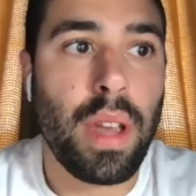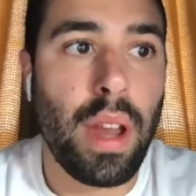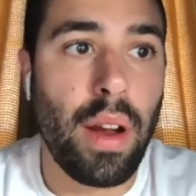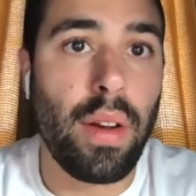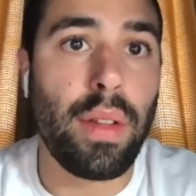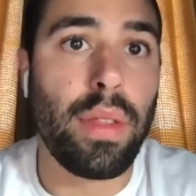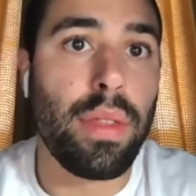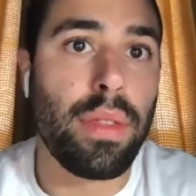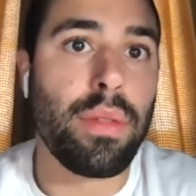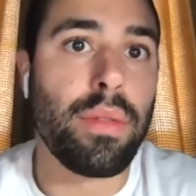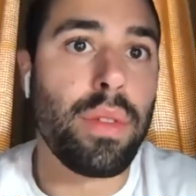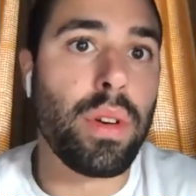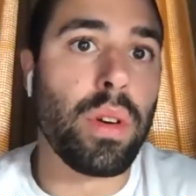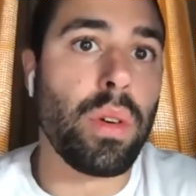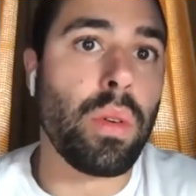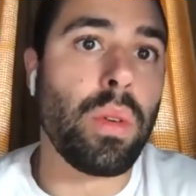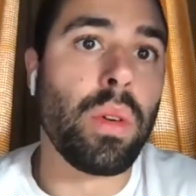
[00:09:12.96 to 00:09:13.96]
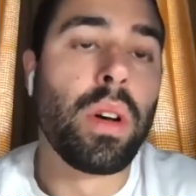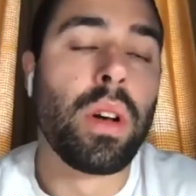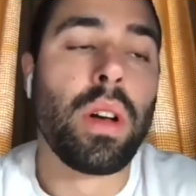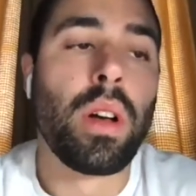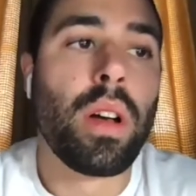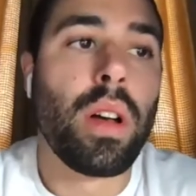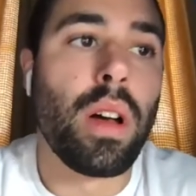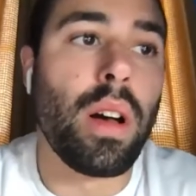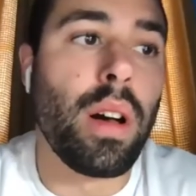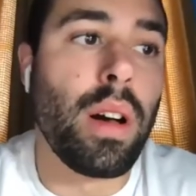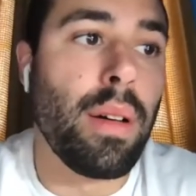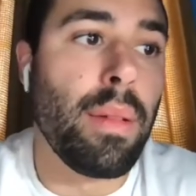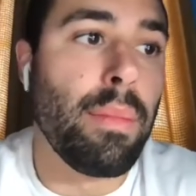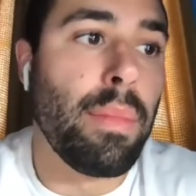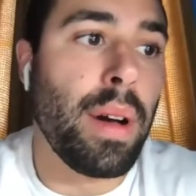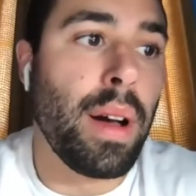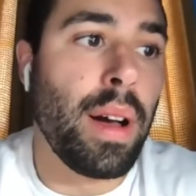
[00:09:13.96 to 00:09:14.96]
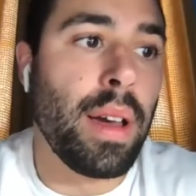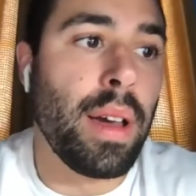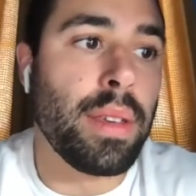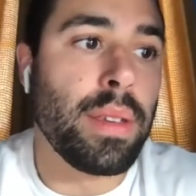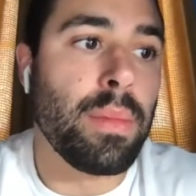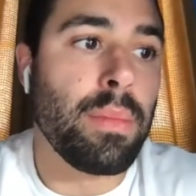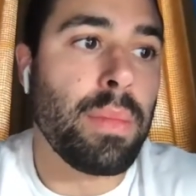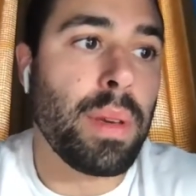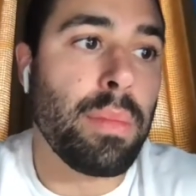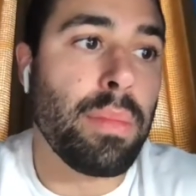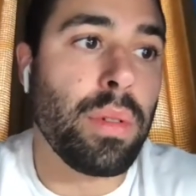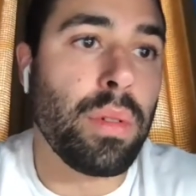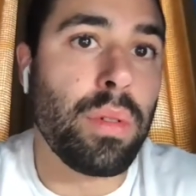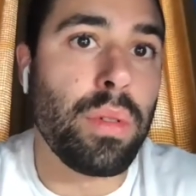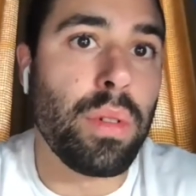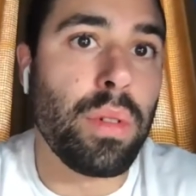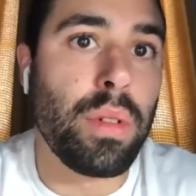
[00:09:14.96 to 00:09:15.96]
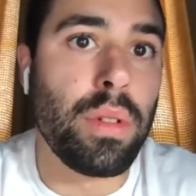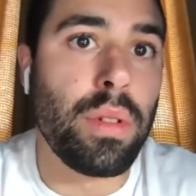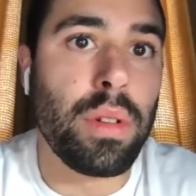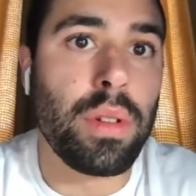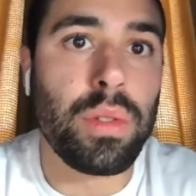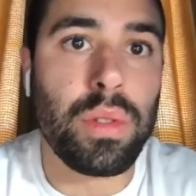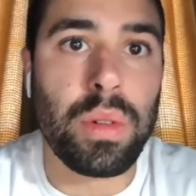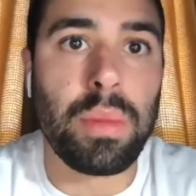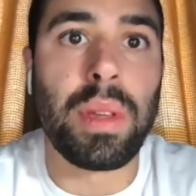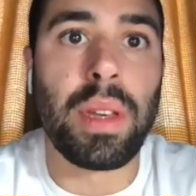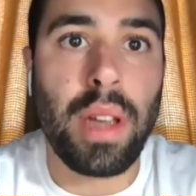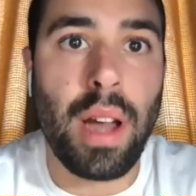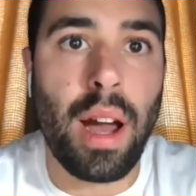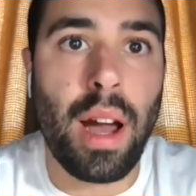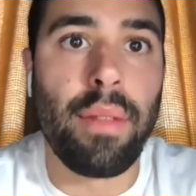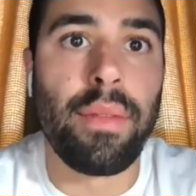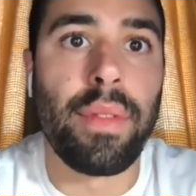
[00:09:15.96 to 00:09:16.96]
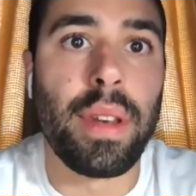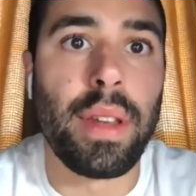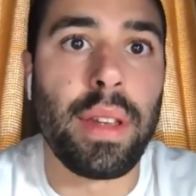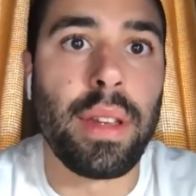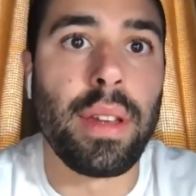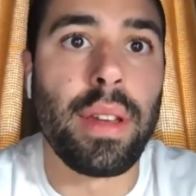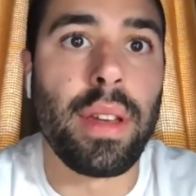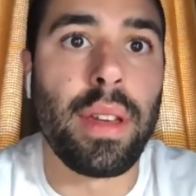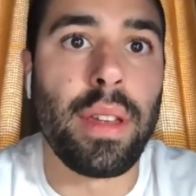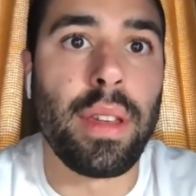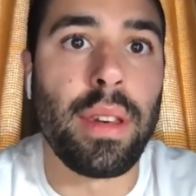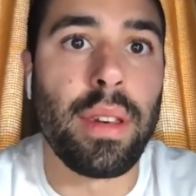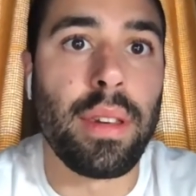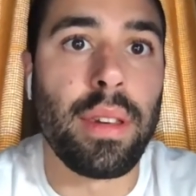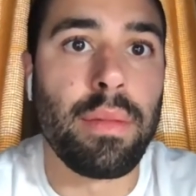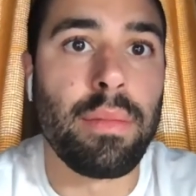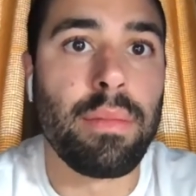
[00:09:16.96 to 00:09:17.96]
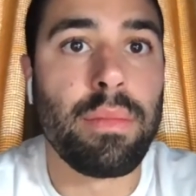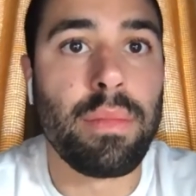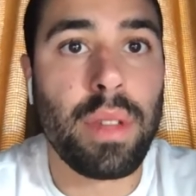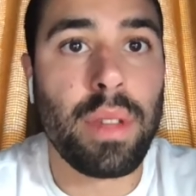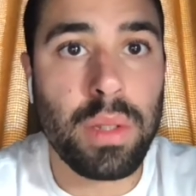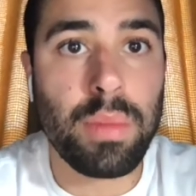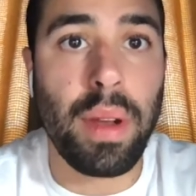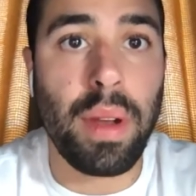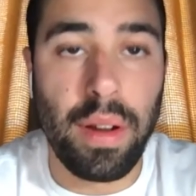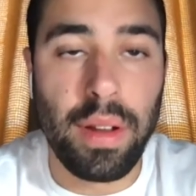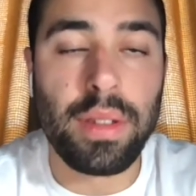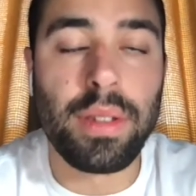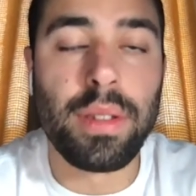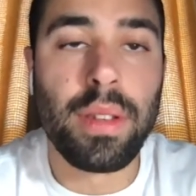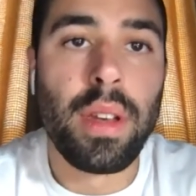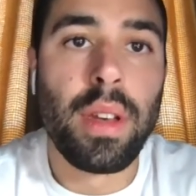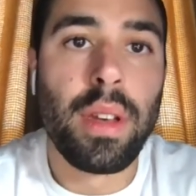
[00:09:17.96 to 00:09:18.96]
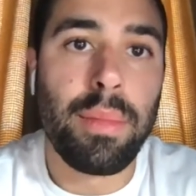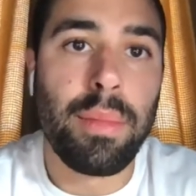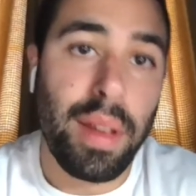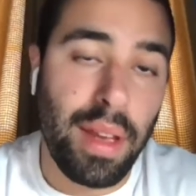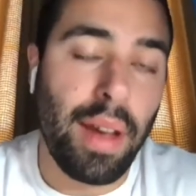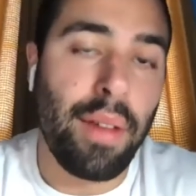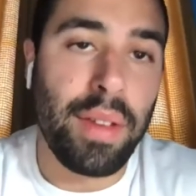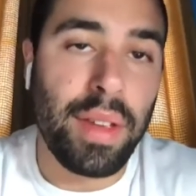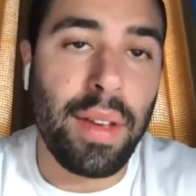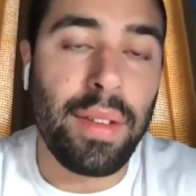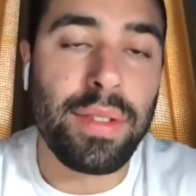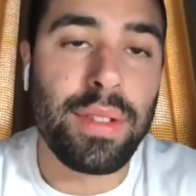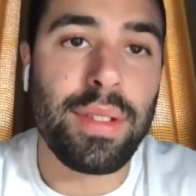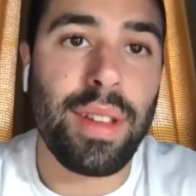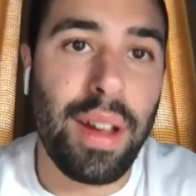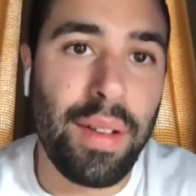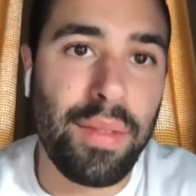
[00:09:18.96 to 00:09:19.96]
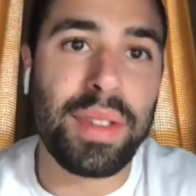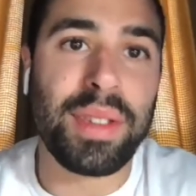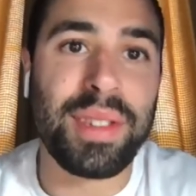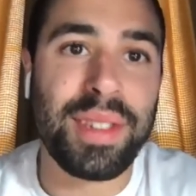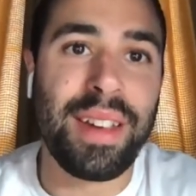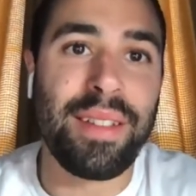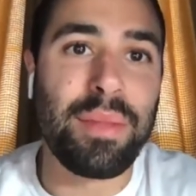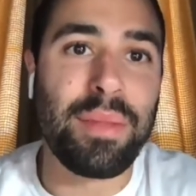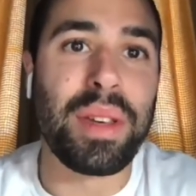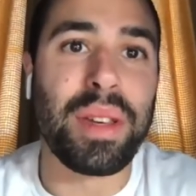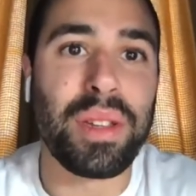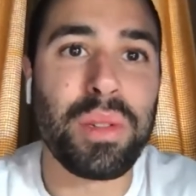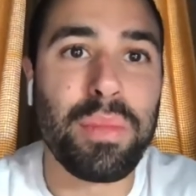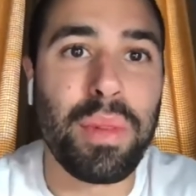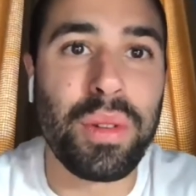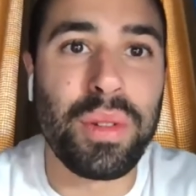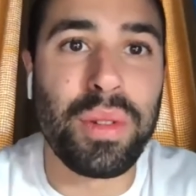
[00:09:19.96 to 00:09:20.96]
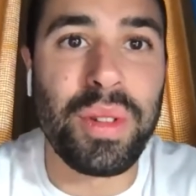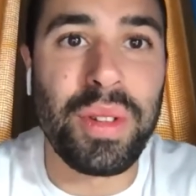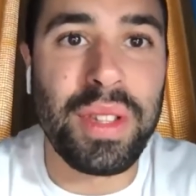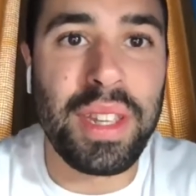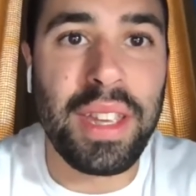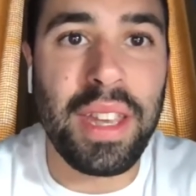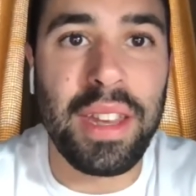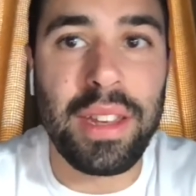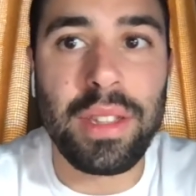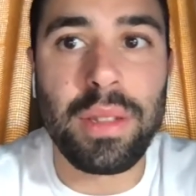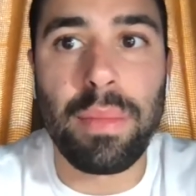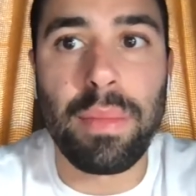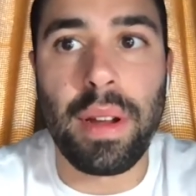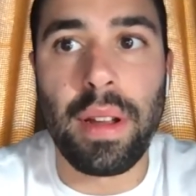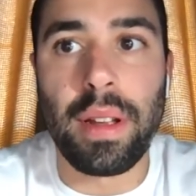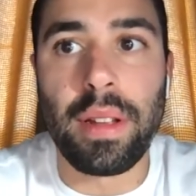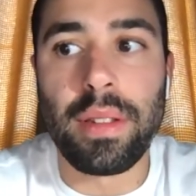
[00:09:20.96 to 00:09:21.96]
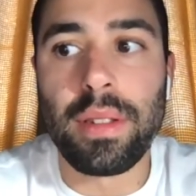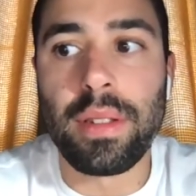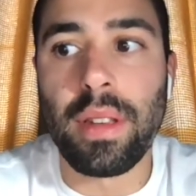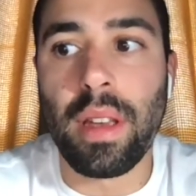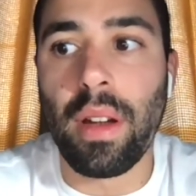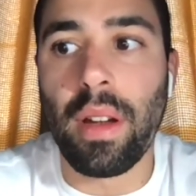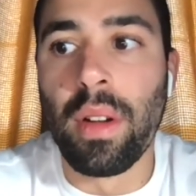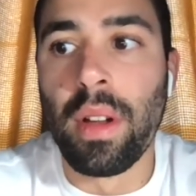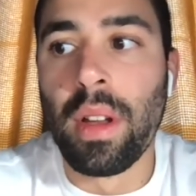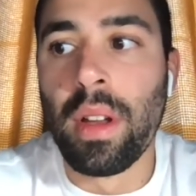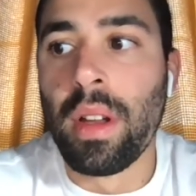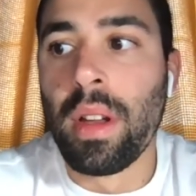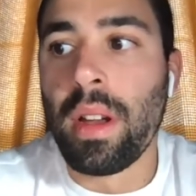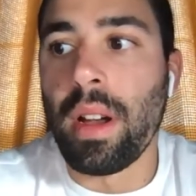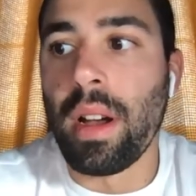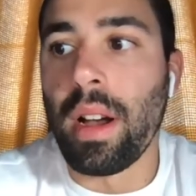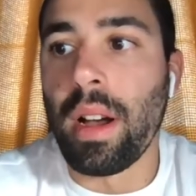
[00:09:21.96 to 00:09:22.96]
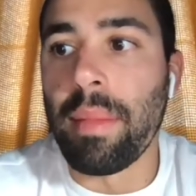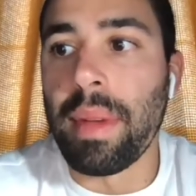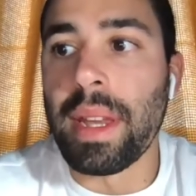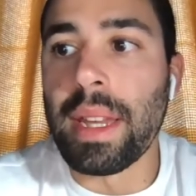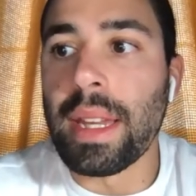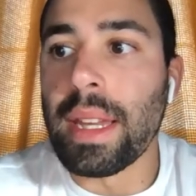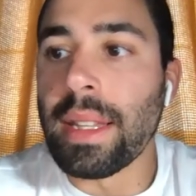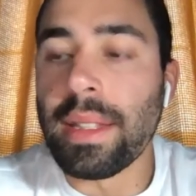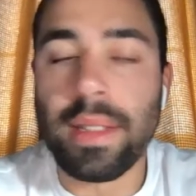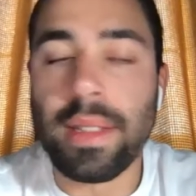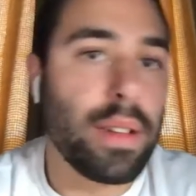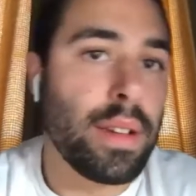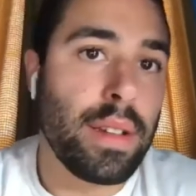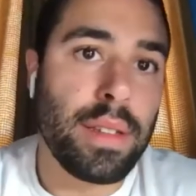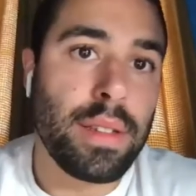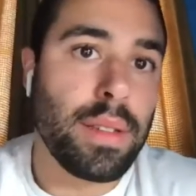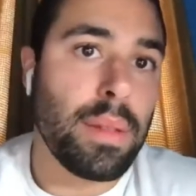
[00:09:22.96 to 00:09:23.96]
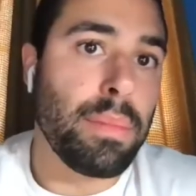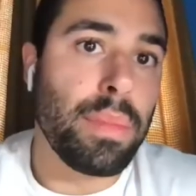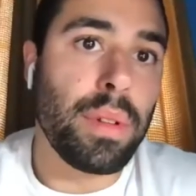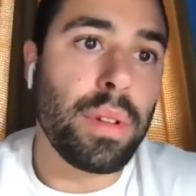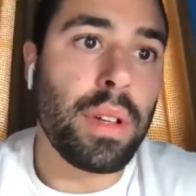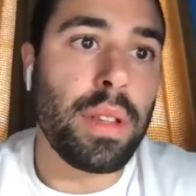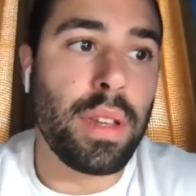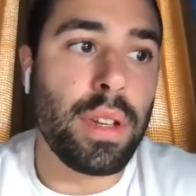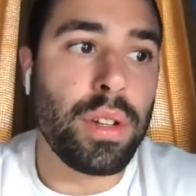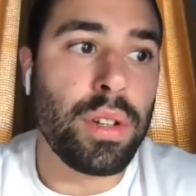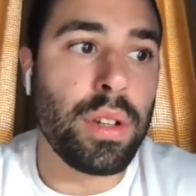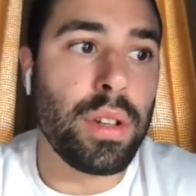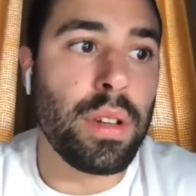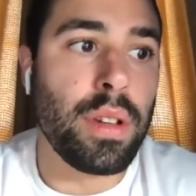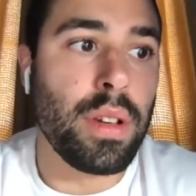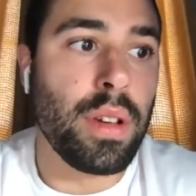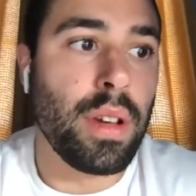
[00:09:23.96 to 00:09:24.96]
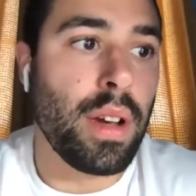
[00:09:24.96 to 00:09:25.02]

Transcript: carried through by people who are extremely confident and experienced. But yeah, obviously have to be exposed to it to get experience. So it isn't a simple condition.